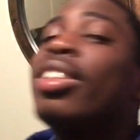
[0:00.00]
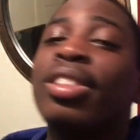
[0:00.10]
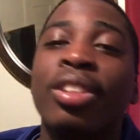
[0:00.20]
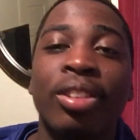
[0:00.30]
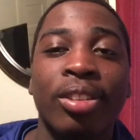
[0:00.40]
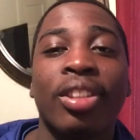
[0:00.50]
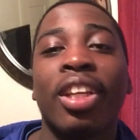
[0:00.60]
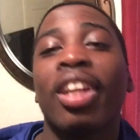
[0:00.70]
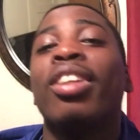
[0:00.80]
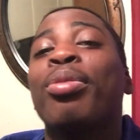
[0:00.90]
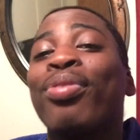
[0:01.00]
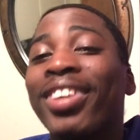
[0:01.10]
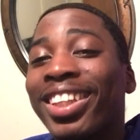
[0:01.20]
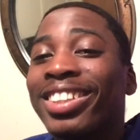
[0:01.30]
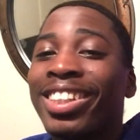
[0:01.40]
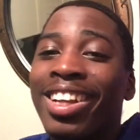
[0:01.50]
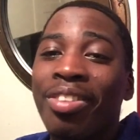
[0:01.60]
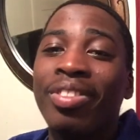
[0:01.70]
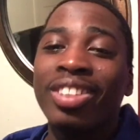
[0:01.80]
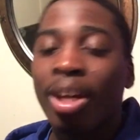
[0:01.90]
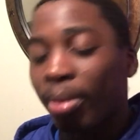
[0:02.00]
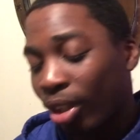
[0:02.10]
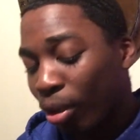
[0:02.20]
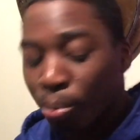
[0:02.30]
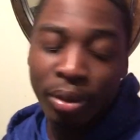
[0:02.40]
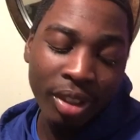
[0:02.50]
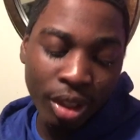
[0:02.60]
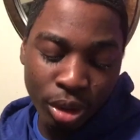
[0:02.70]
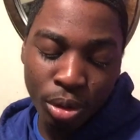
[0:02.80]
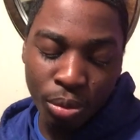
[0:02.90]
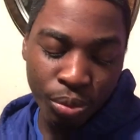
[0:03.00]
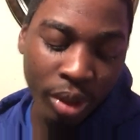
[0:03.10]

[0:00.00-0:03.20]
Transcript: so you get a notification every time I upload a new